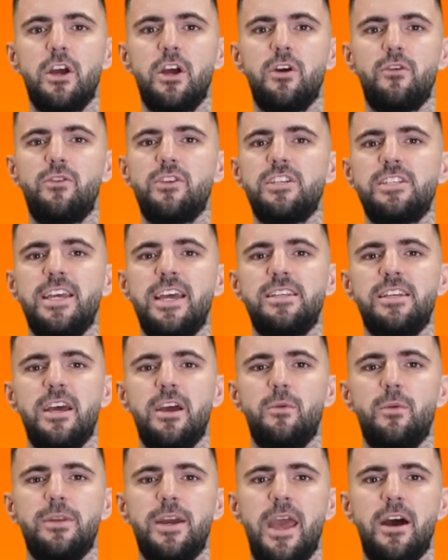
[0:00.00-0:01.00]

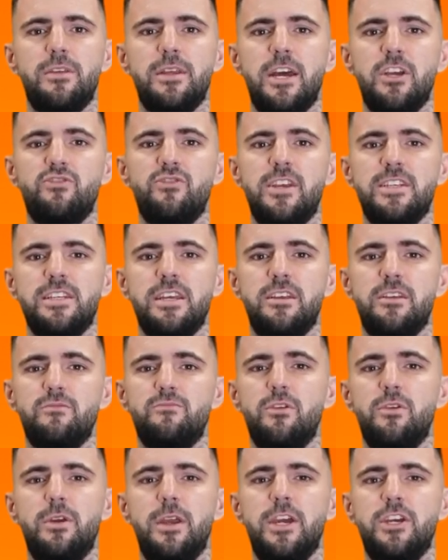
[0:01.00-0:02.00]
Resetting without addressing the
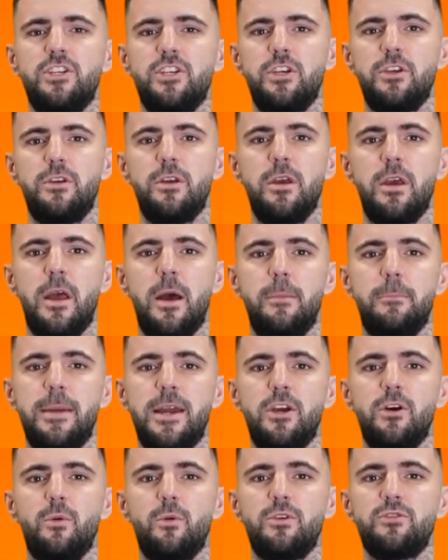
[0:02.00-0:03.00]
root issue may
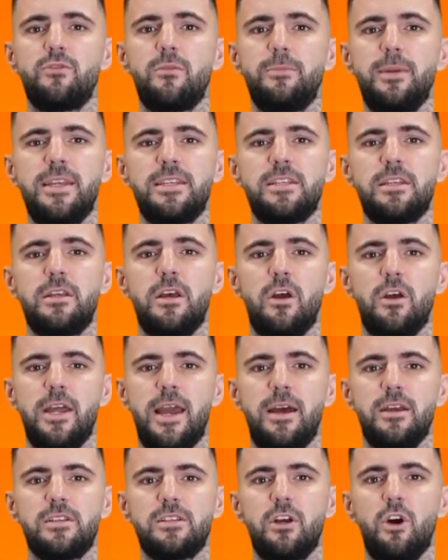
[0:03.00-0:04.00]
cause repeated
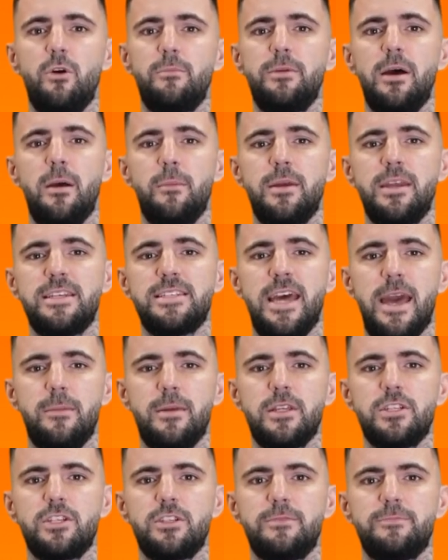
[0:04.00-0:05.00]
lockouts or permanent
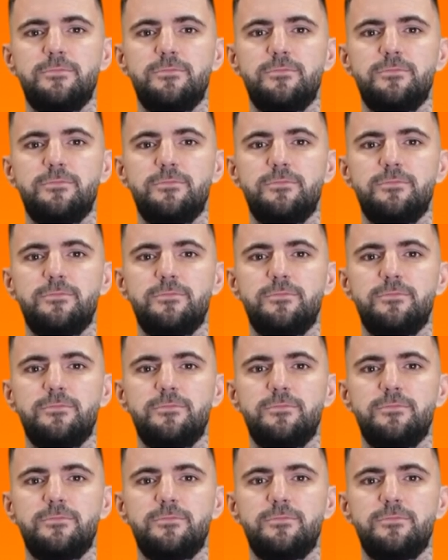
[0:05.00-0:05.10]
damage.